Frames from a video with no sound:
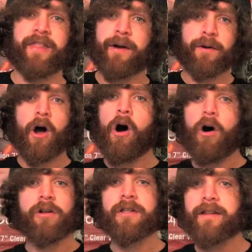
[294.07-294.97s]
They
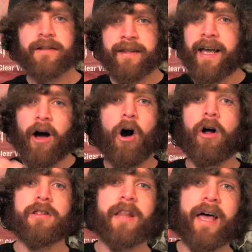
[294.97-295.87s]

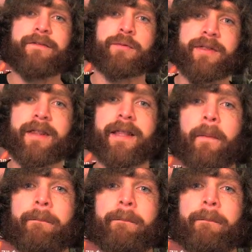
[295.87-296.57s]
all left with a little